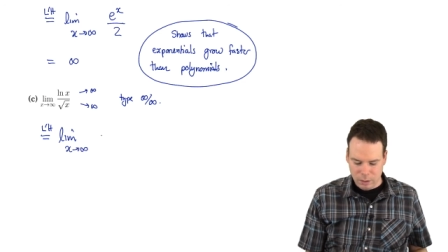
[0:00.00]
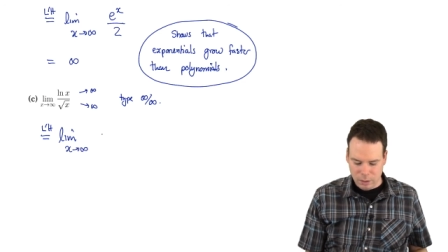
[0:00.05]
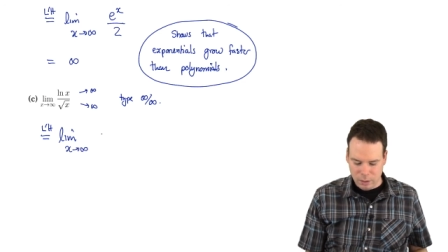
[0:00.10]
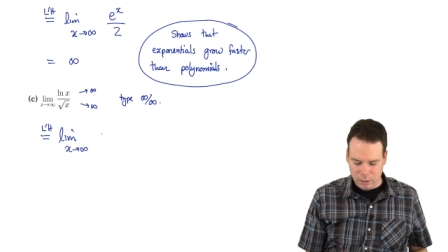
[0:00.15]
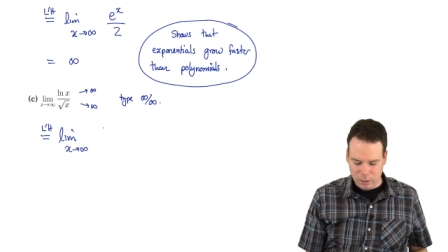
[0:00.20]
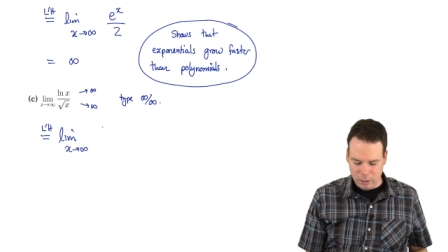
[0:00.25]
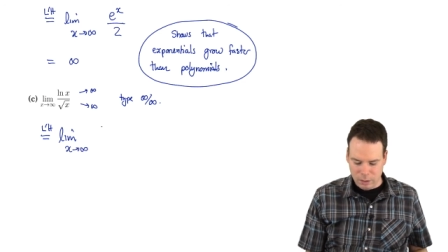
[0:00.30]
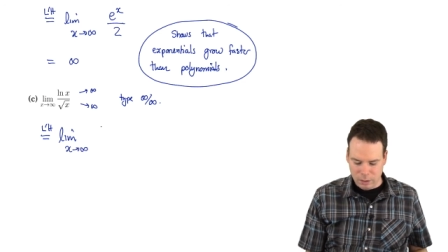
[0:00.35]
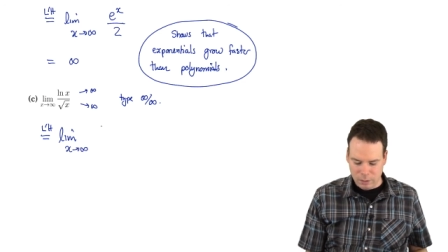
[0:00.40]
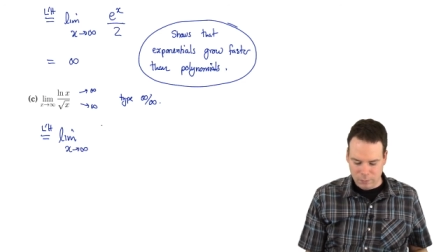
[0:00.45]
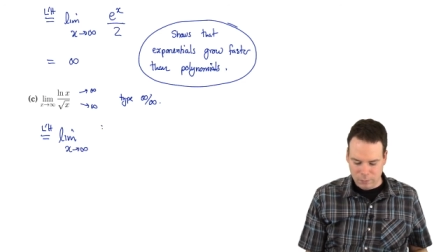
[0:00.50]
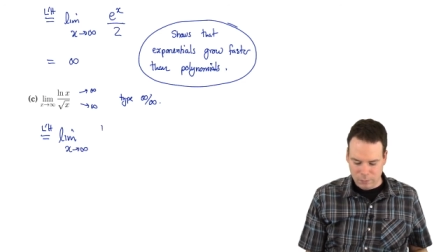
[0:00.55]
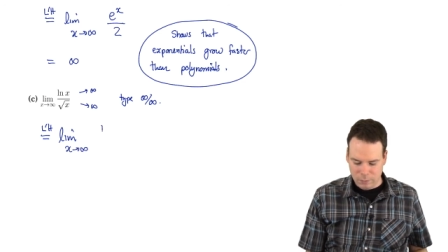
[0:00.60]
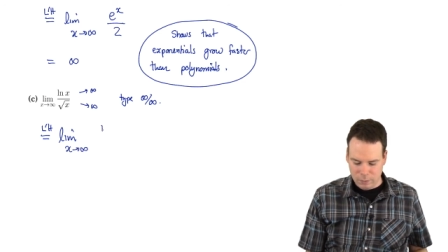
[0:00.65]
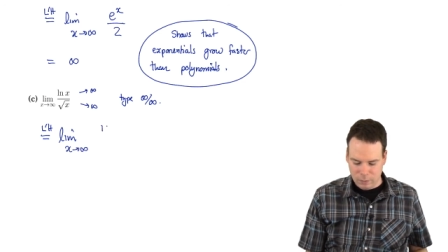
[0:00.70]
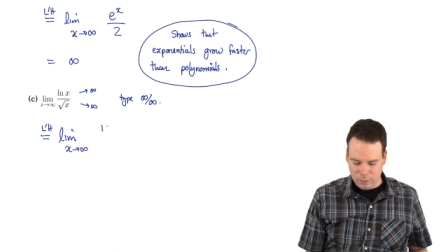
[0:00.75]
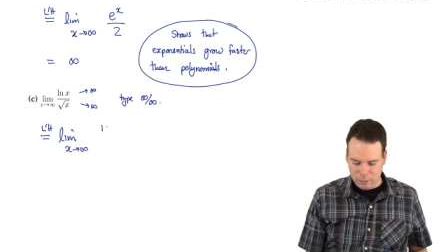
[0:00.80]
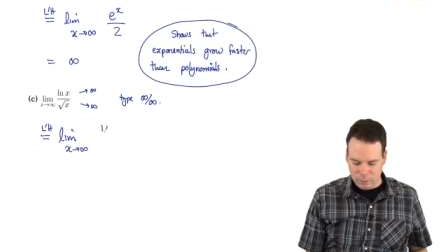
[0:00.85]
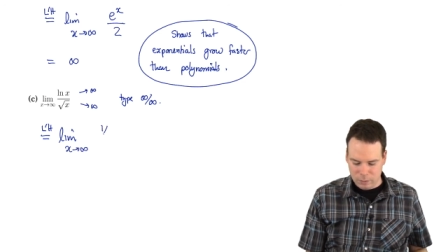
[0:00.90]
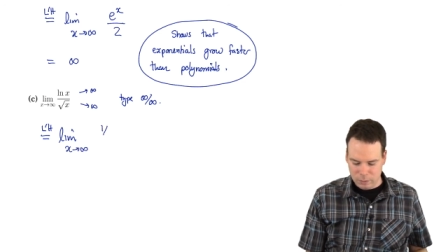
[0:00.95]
of
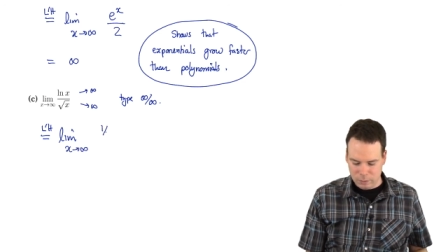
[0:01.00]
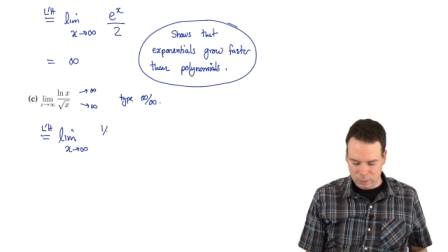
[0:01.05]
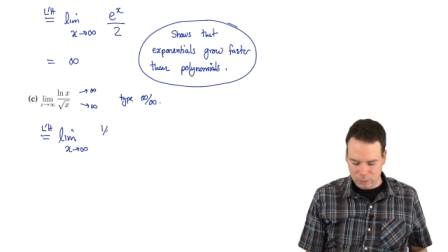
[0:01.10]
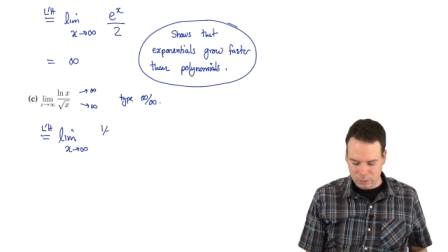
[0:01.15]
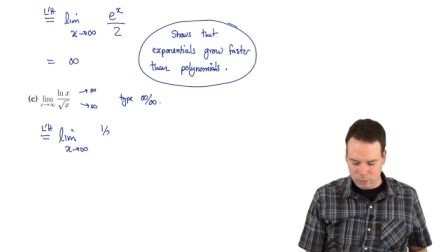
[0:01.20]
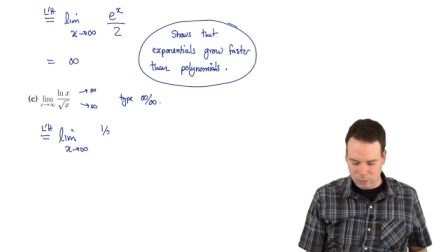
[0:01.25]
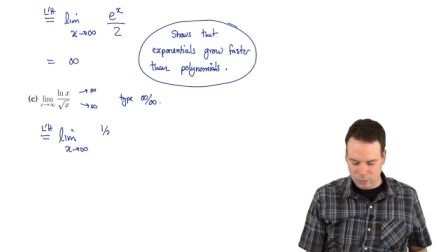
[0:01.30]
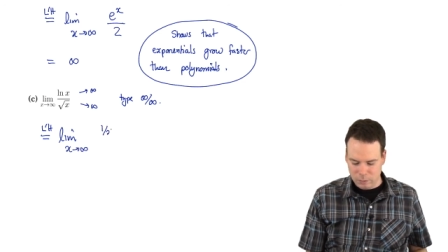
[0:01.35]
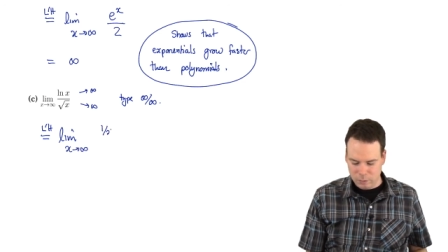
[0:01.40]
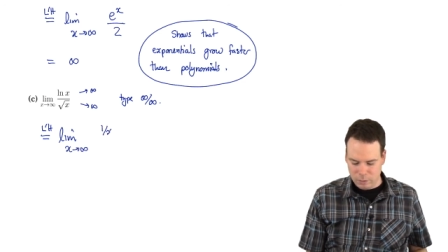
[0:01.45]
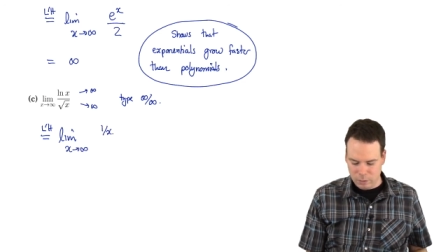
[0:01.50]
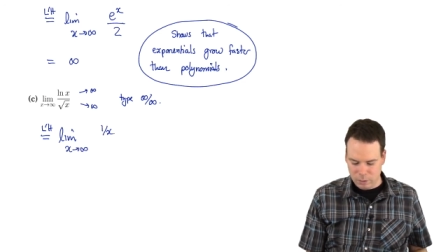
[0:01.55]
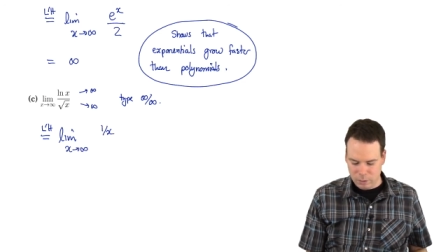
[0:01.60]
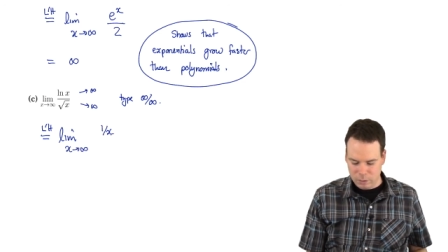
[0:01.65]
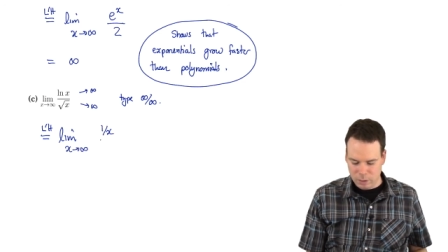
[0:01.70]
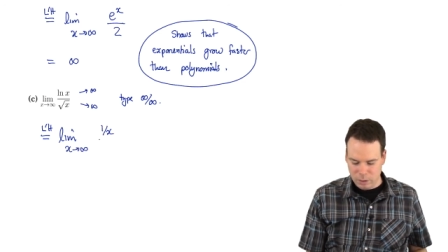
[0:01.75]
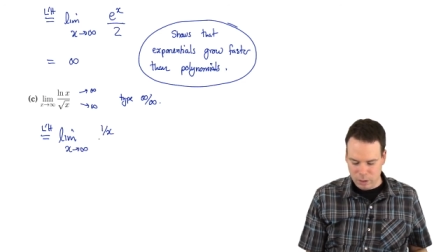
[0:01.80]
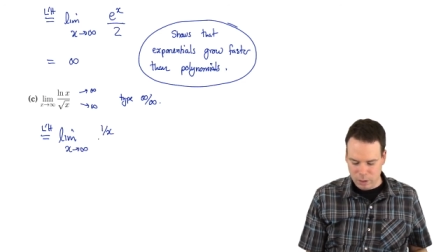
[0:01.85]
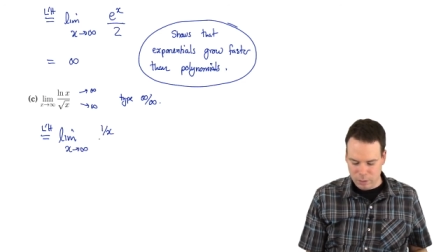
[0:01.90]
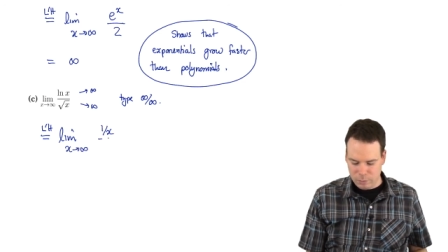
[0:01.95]
derivative of the
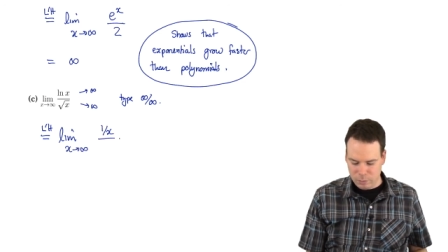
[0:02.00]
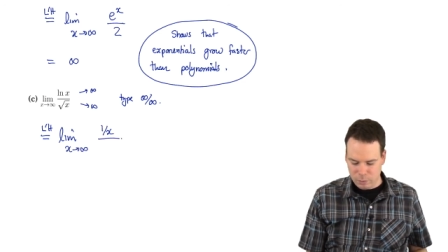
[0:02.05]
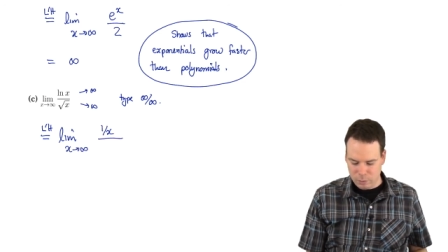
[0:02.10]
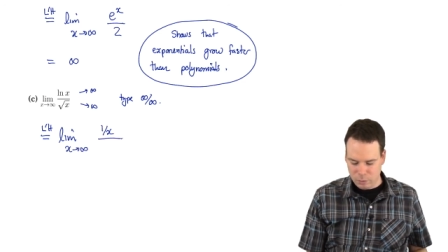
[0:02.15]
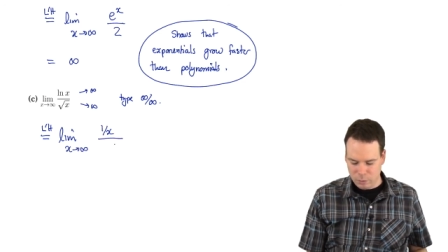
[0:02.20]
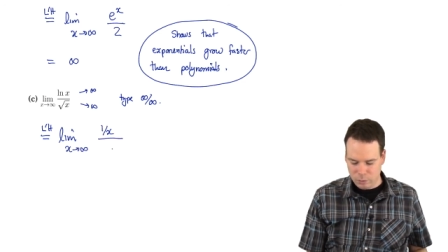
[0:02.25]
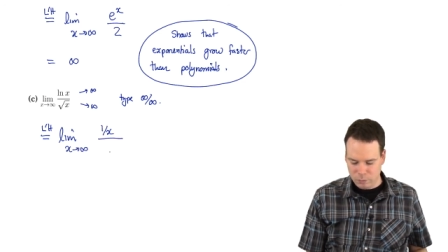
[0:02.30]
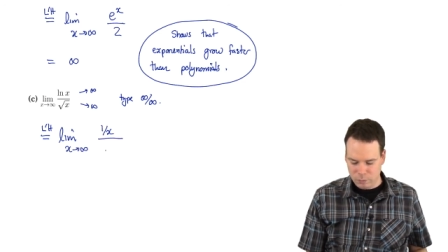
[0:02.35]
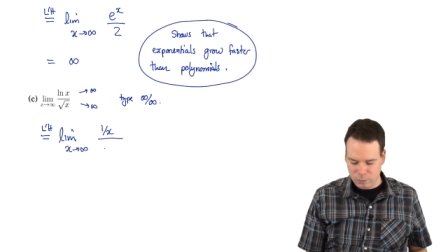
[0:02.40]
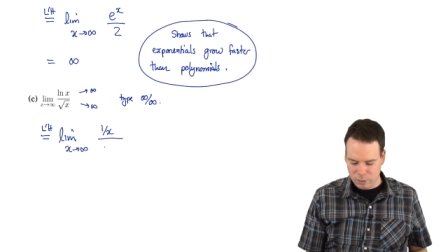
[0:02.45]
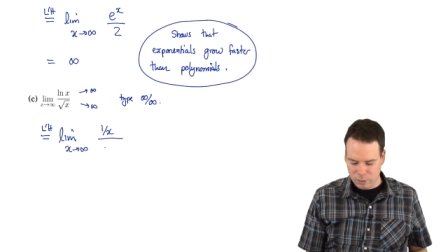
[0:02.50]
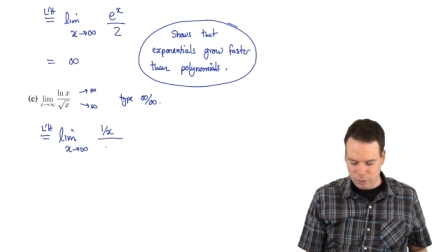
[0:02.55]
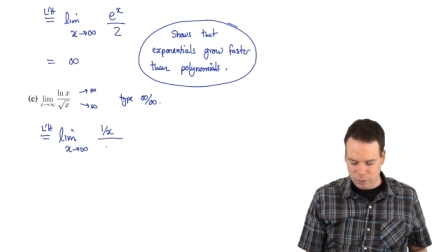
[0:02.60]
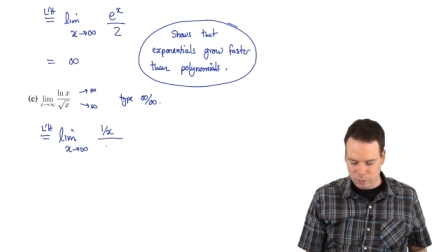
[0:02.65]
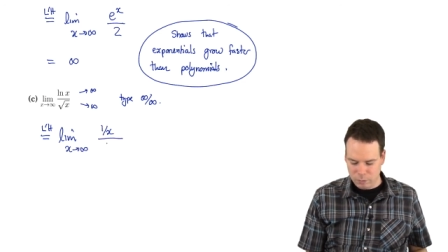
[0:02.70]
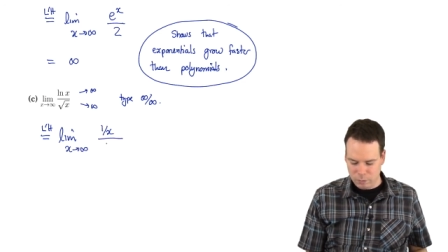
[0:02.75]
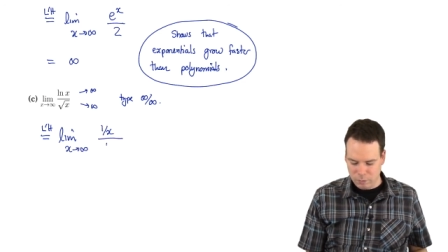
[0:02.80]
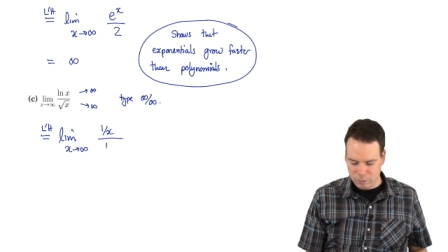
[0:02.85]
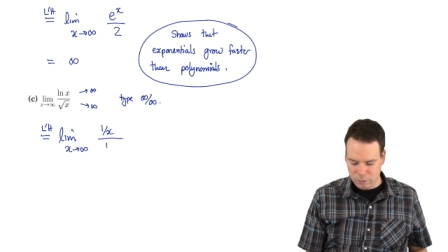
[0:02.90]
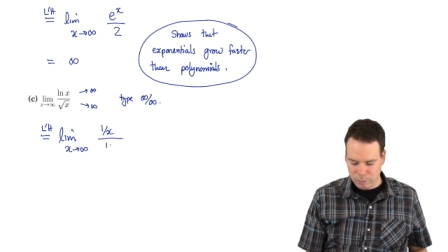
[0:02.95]
top over the
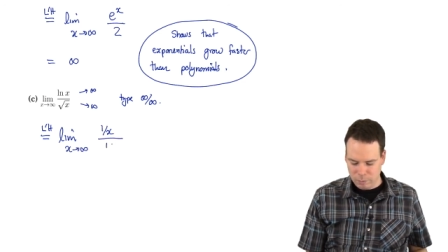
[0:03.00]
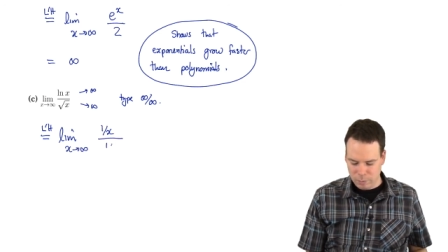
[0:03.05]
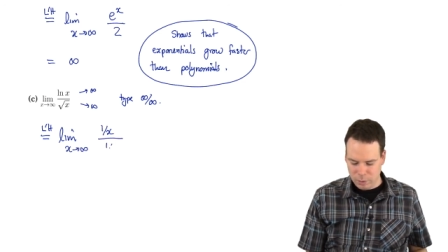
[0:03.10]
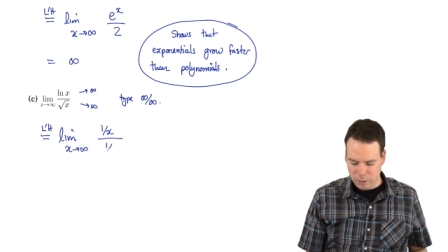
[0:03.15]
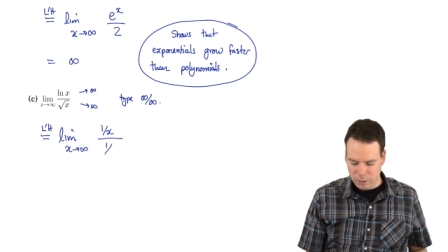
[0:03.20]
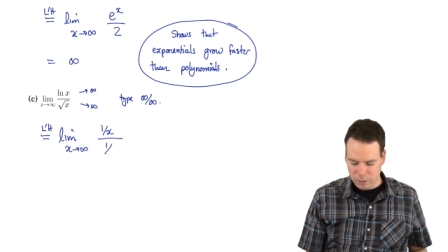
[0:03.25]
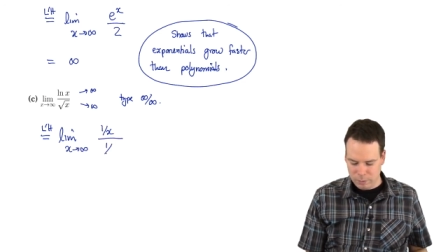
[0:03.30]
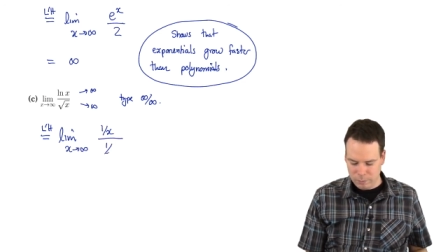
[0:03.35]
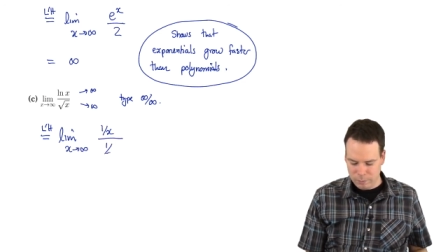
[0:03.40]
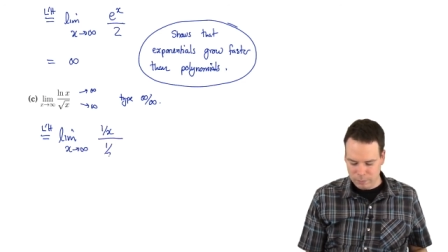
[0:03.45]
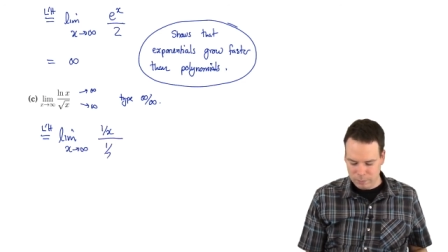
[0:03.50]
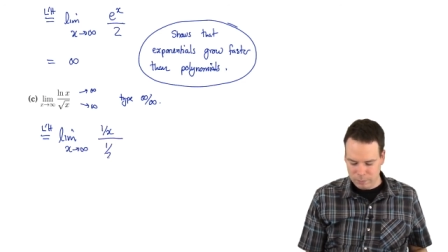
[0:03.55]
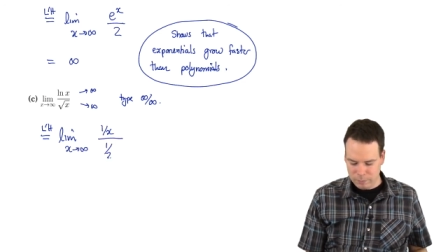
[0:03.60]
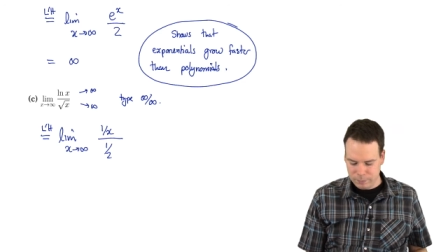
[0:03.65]
derivative of the bottom.